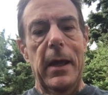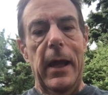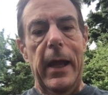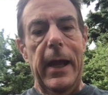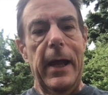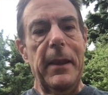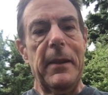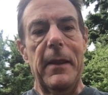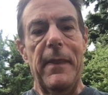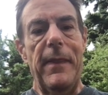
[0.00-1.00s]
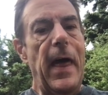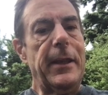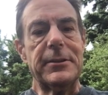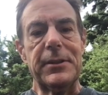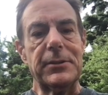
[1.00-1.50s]
And that
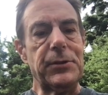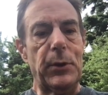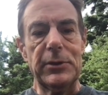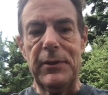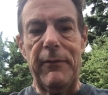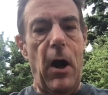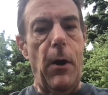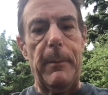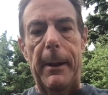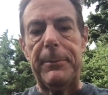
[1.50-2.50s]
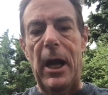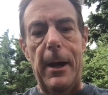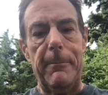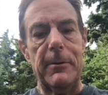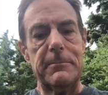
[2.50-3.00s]
is the source of all my
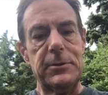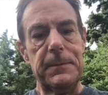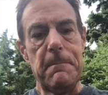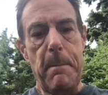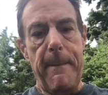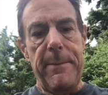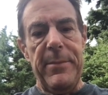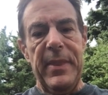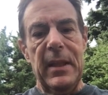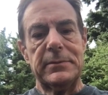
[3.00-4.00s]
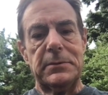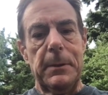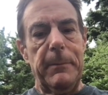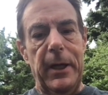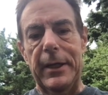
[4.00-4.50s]
problems.
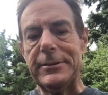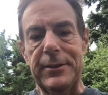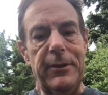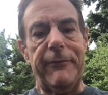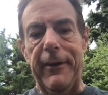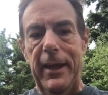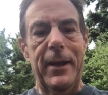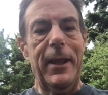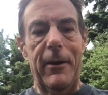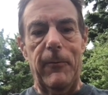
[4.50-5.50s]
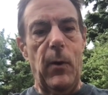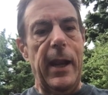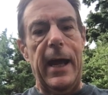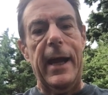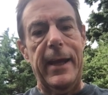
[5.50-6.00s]
Because in the forgetting of what
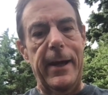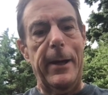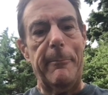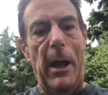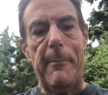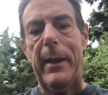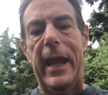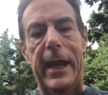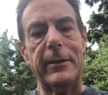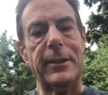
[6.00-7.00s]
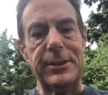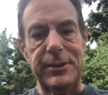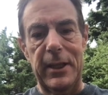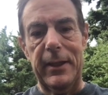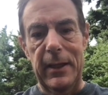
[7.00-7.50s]
I am, I began
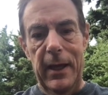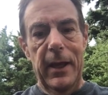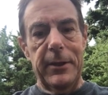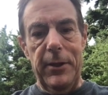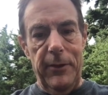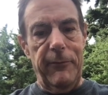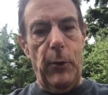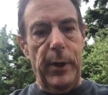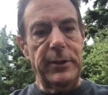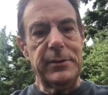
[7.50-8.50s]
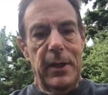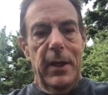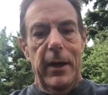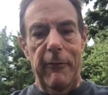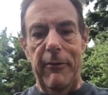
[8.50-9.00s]
listening to the voice
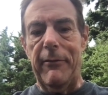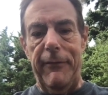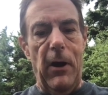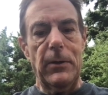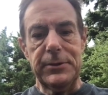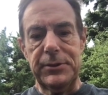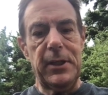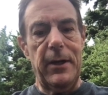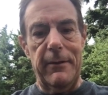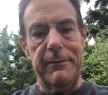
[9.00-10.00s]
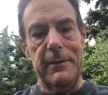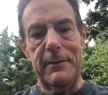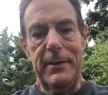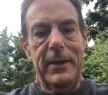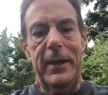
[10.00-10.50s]
of the false self,
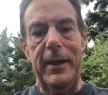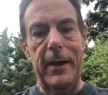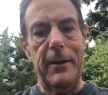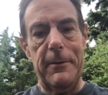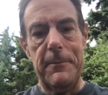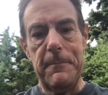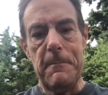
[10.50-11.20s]
the ego,